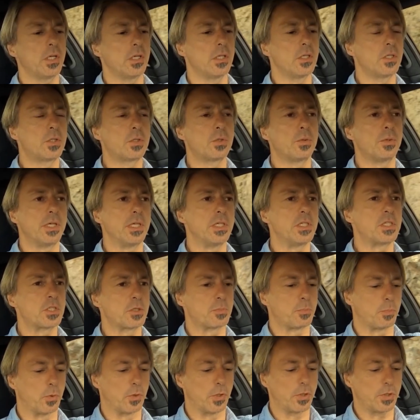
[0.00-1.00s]
into a
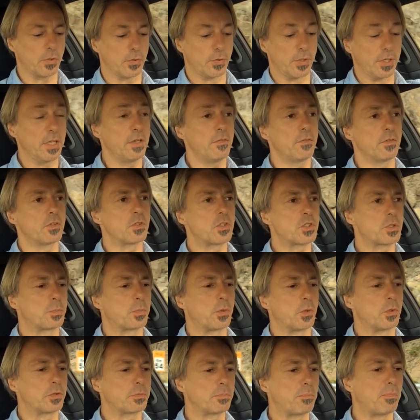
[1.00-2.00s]
Sport or even
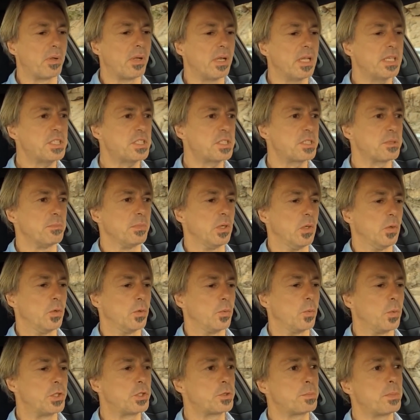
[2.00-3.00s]
Sport Plus
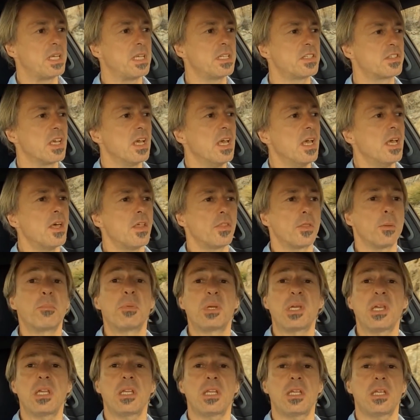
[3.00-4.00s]
mode, which means the
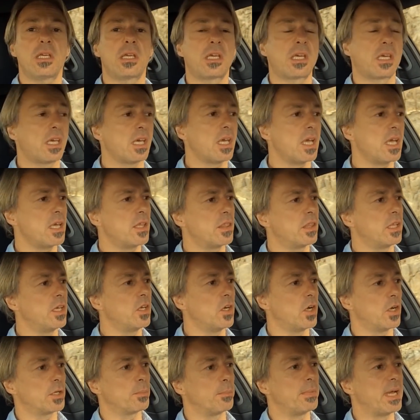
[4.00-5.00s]
PDK,
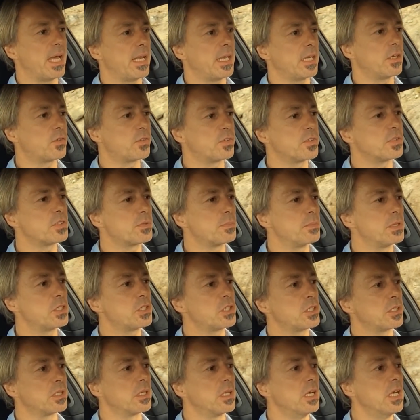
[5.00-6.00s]
the automatic
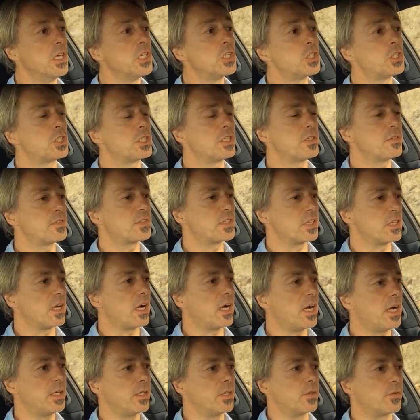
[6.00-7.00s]
transmission, shifts at
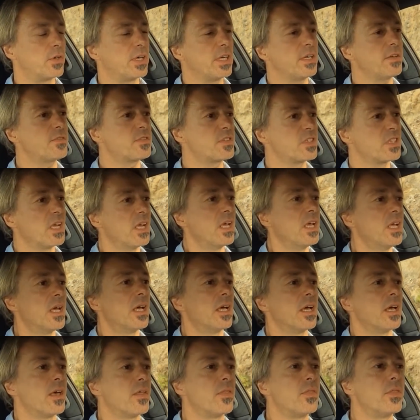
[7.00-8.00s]
higher revs,
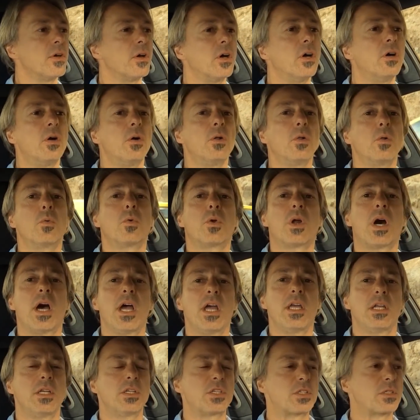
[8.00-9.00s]
and the whole
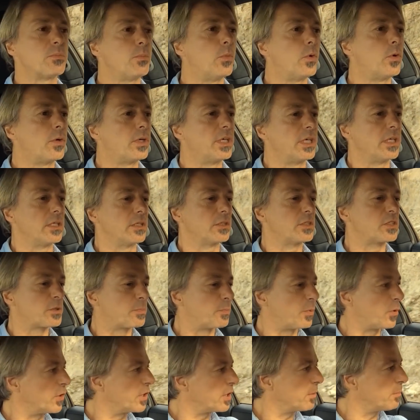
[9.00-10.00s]
ride is more in a
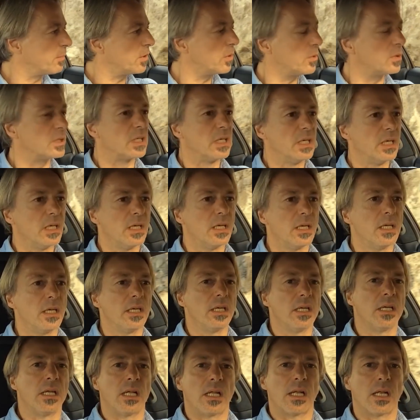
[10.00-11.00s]
sporty mode.
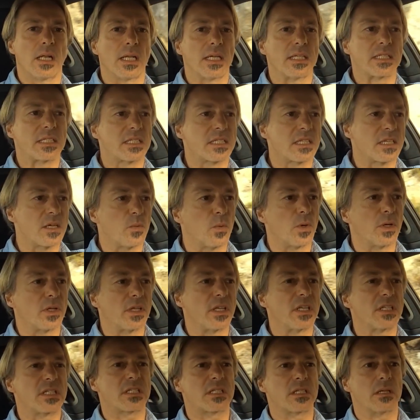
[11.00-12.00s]
Let's see what
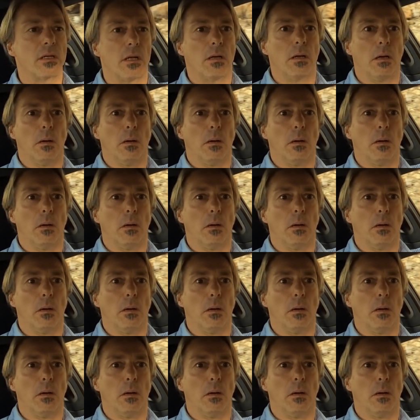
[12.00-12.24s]
this